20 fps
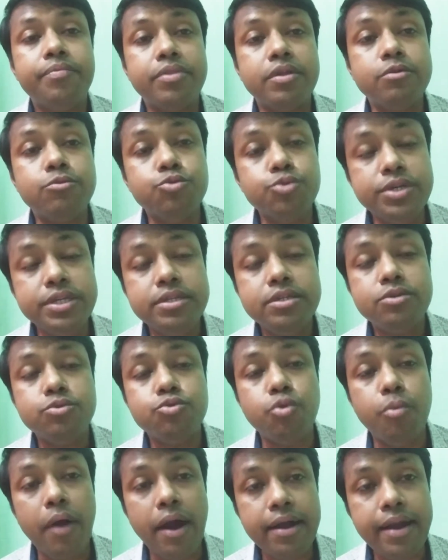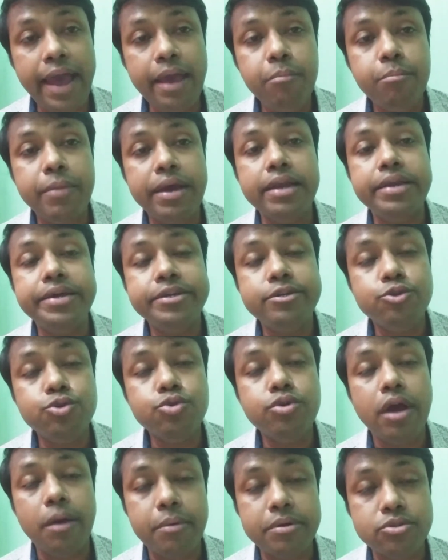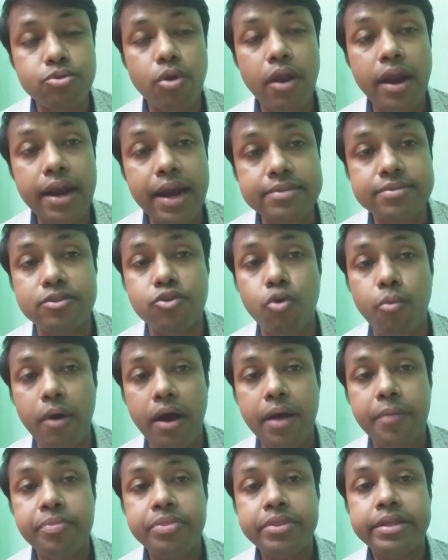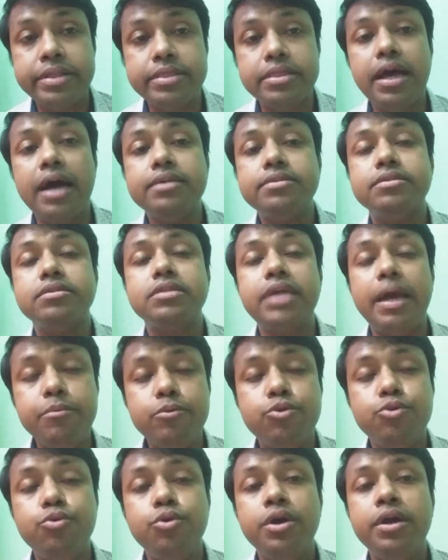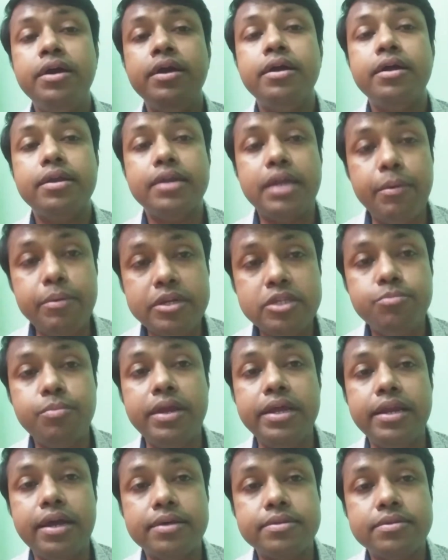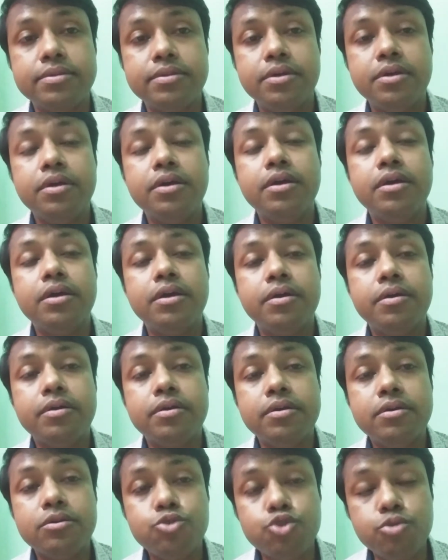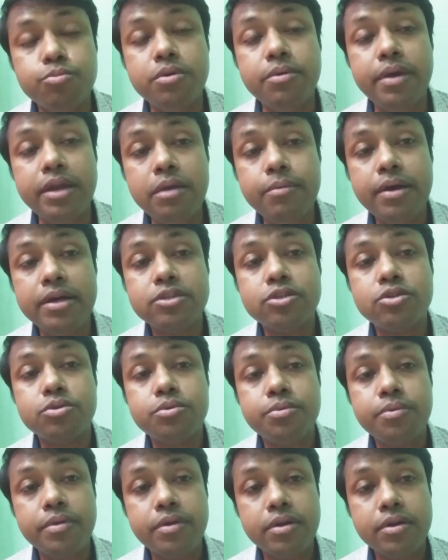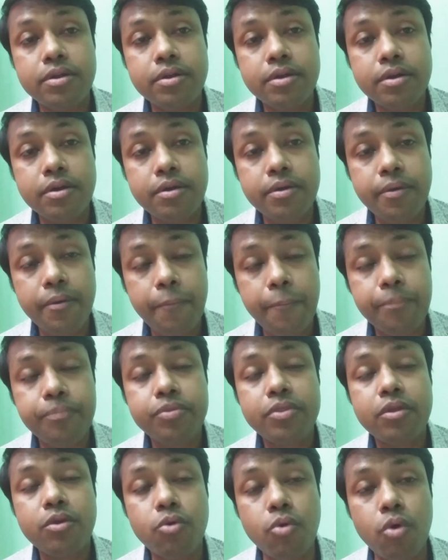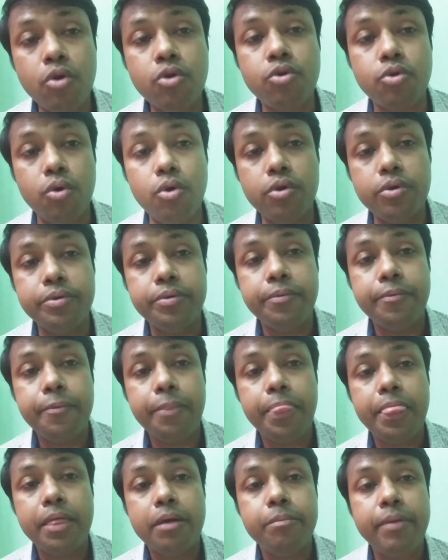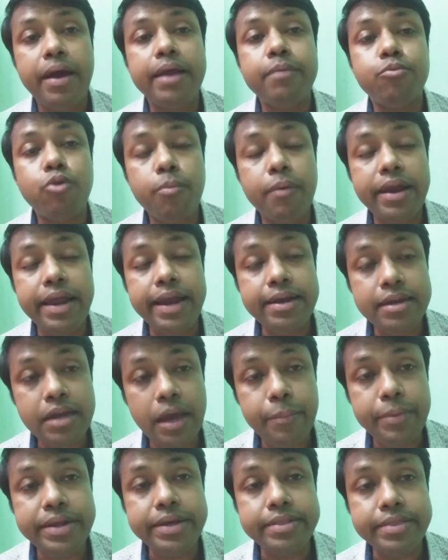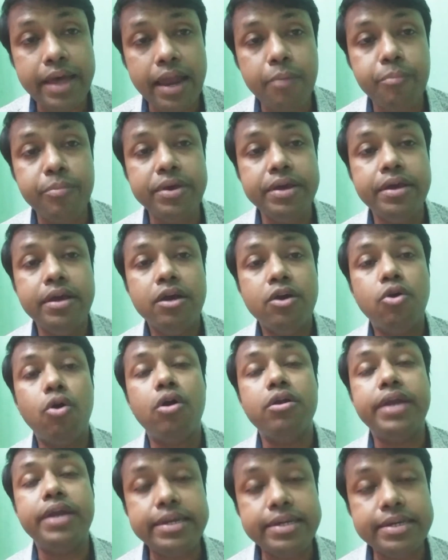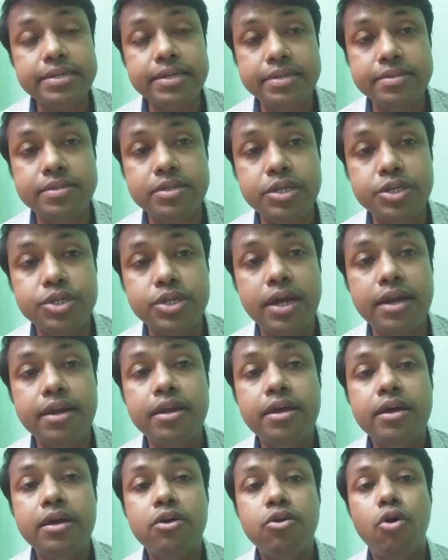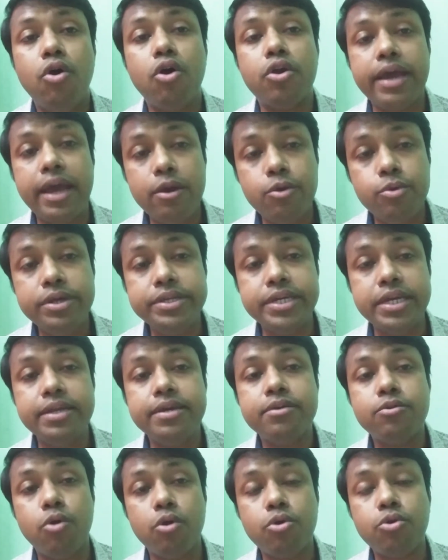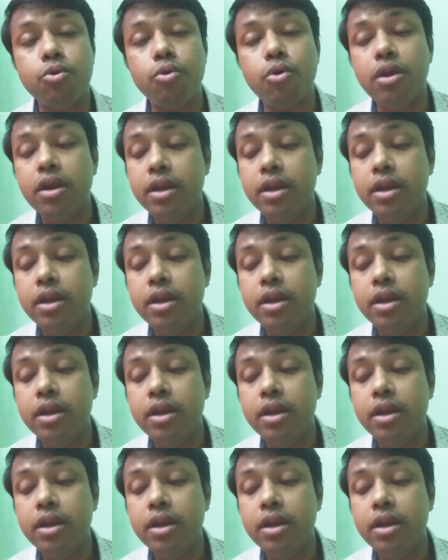which over time may lead to hepatocellular carcinoma. Thus, type 2 diabetes mellitus should be very much control by proper anti-diabetic therapy or dietary restriction or calorigenic control,